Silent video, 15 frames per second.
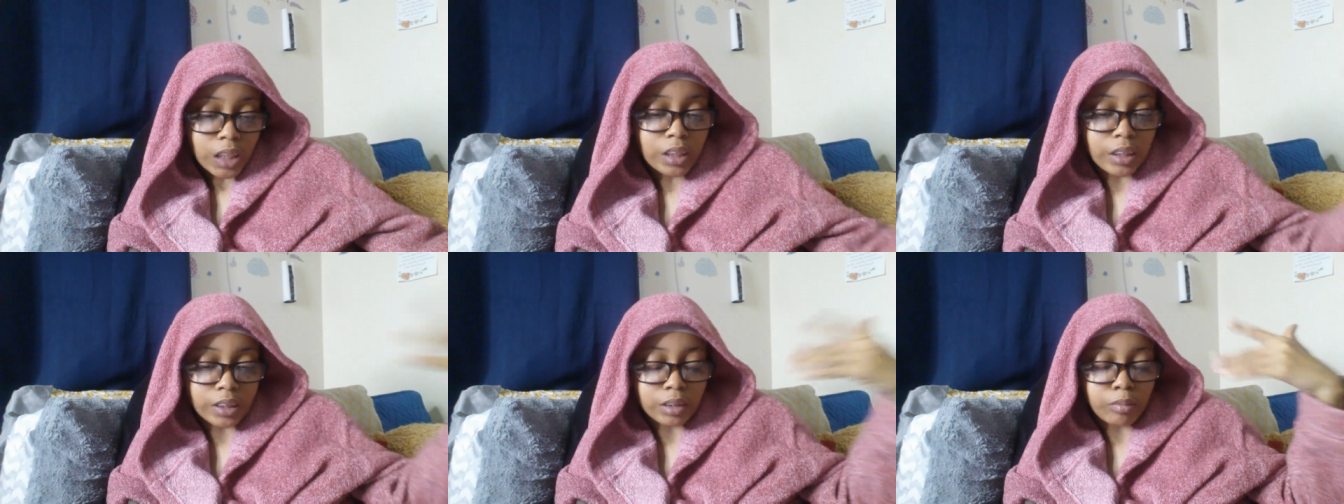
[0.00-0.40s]

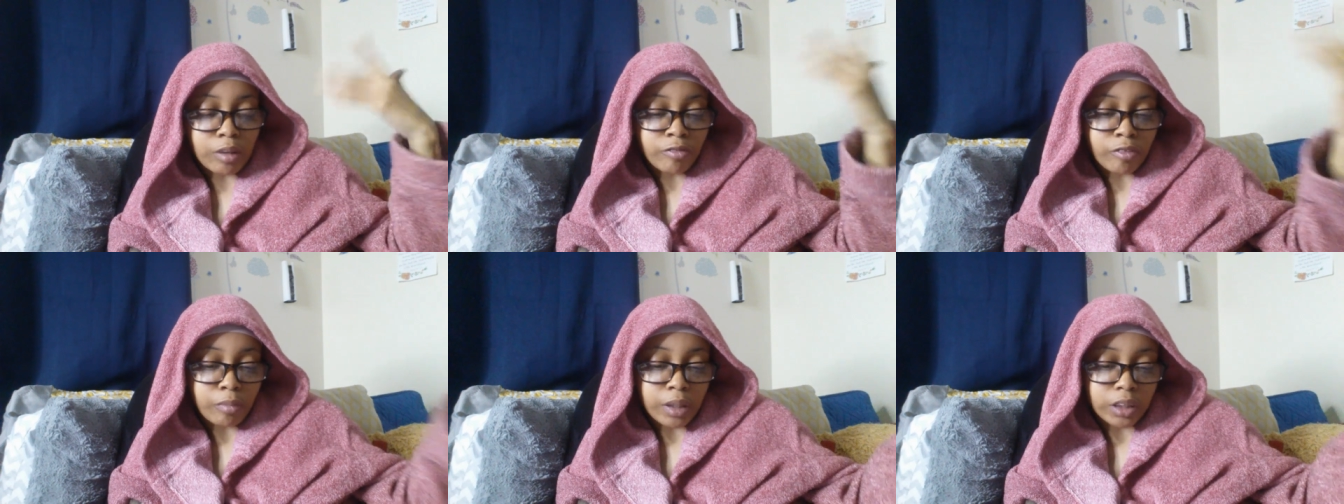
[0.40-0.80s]
There's some
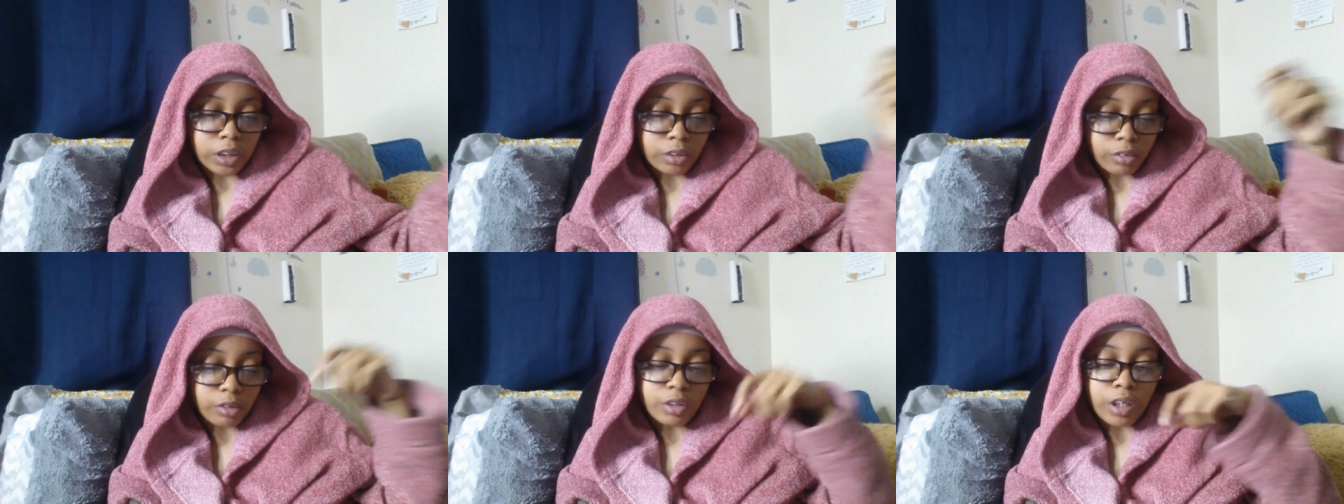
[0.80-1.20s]

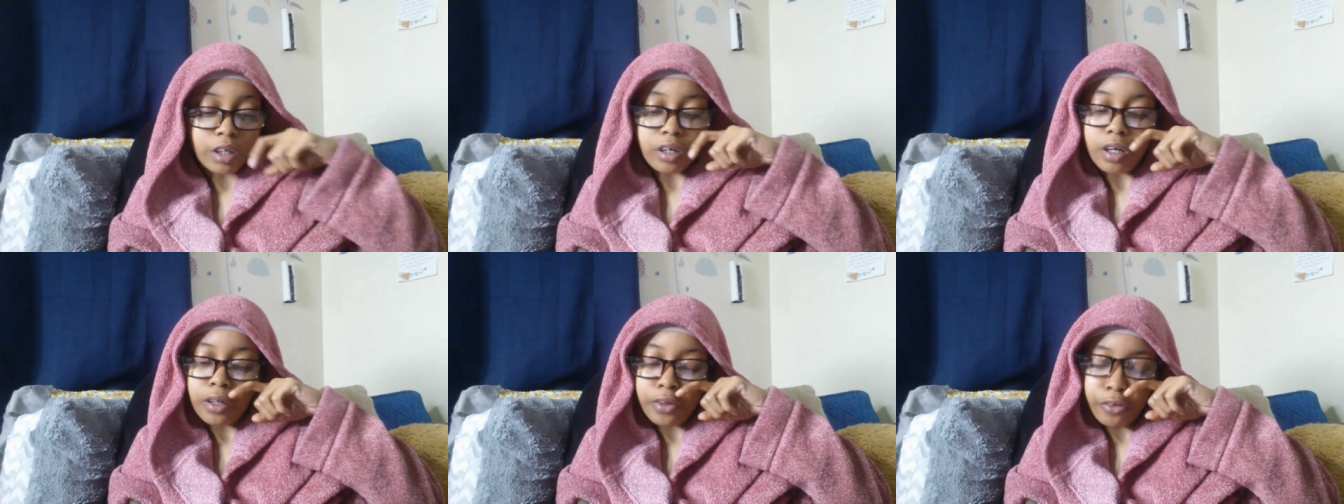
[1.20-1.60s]
information thrown
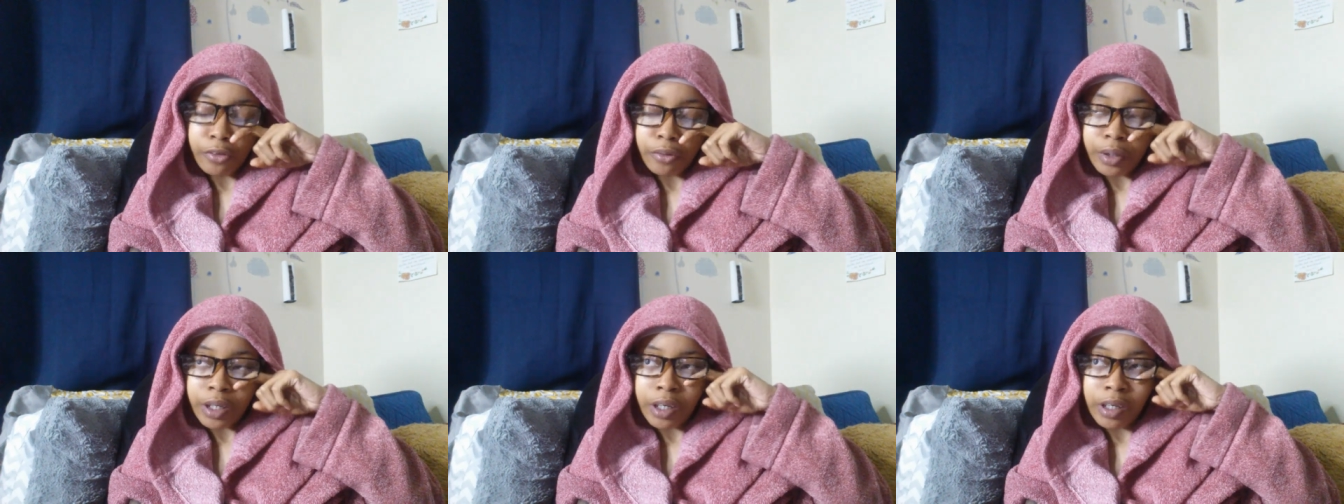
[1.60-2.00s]
in,
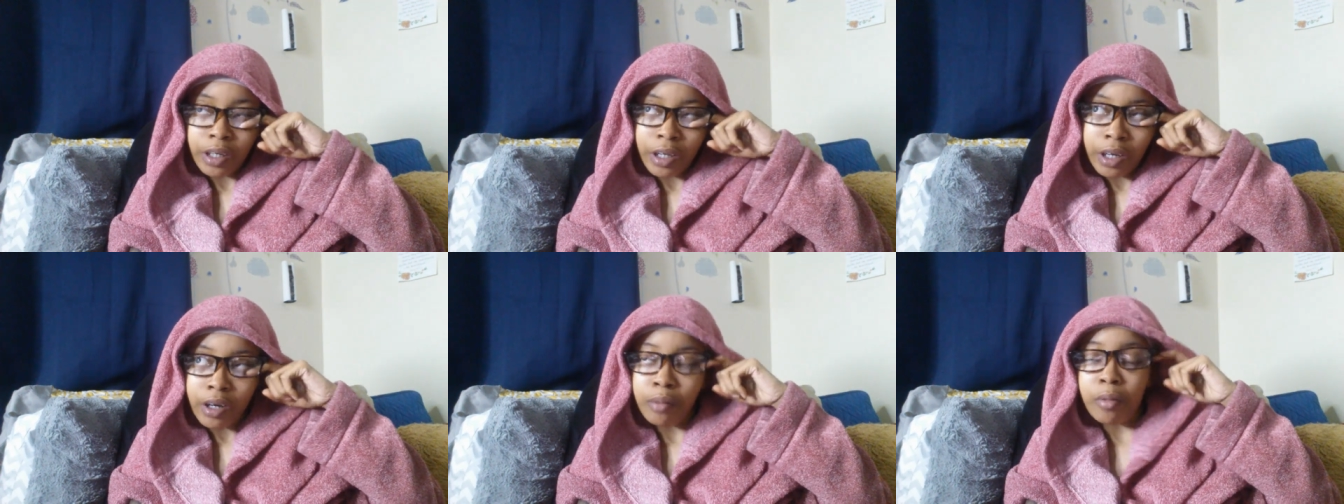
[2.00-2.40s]
thrown in
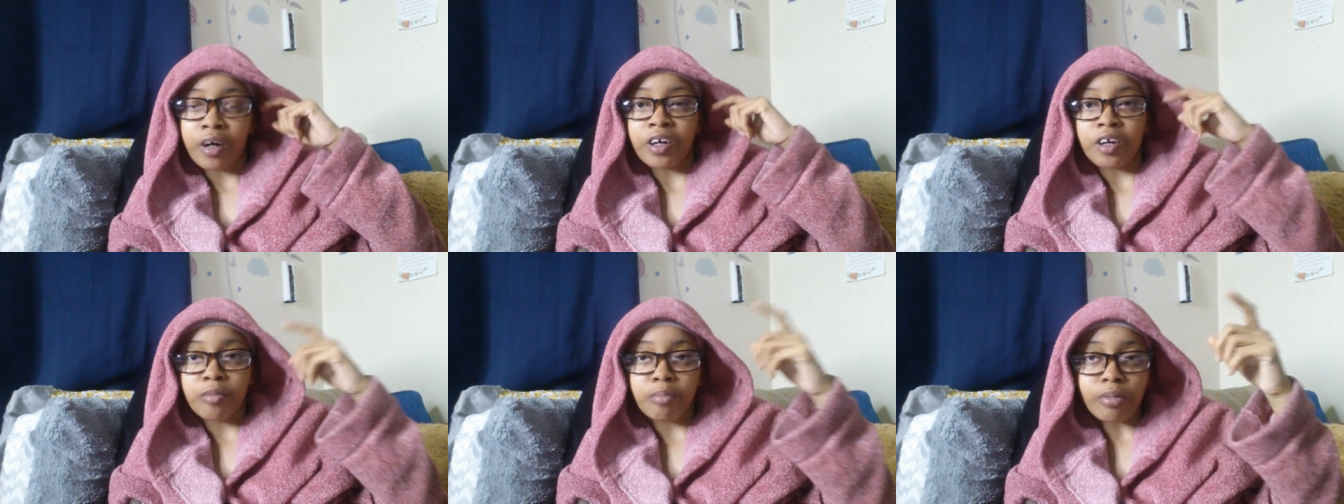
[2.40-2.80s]
there
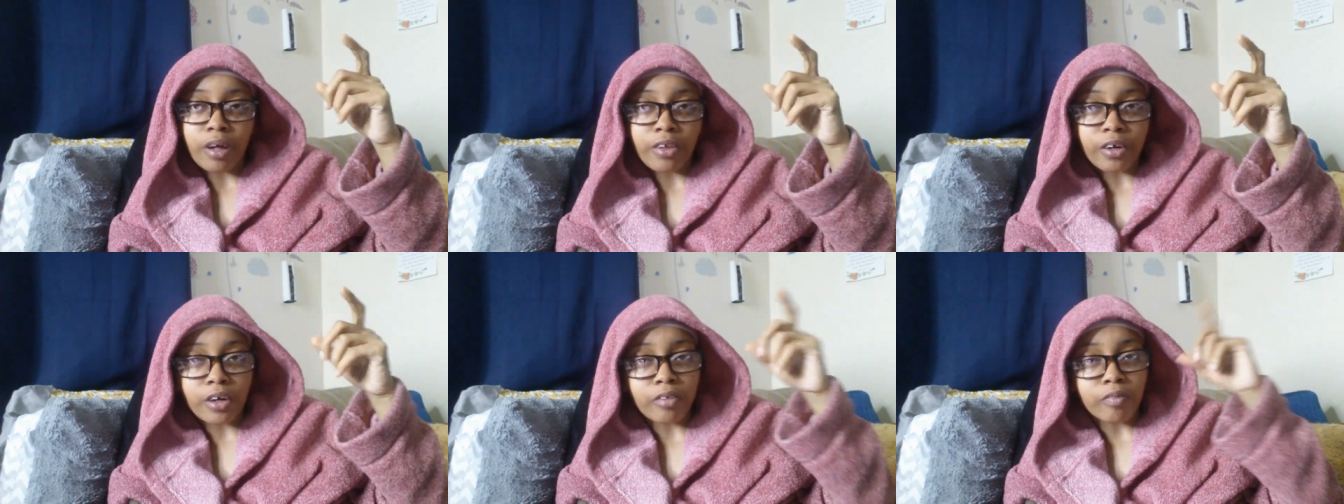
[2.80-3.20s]
about her
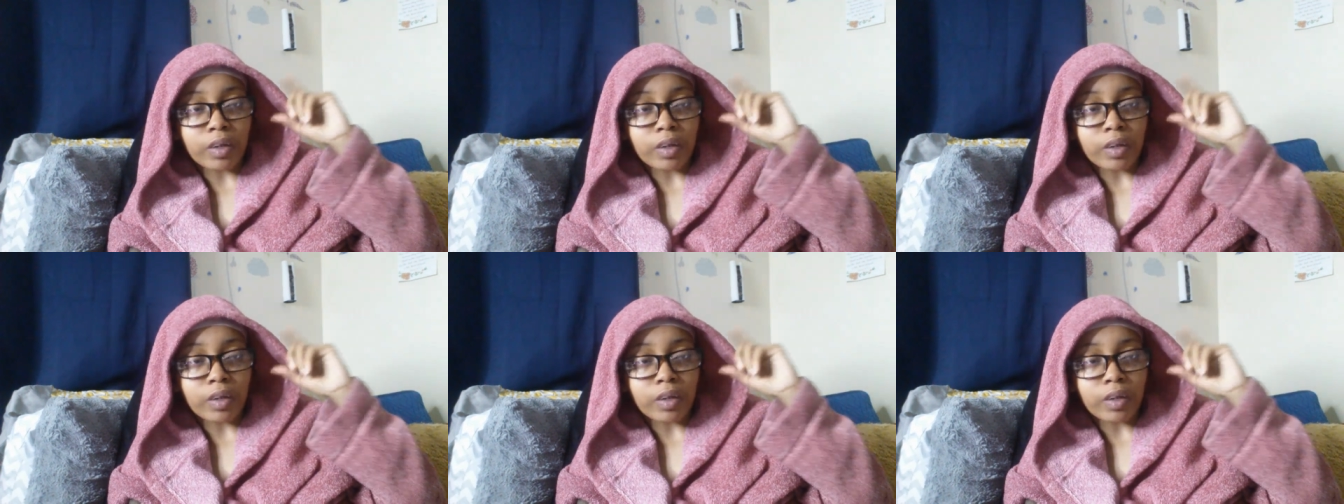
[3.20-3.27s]
brother,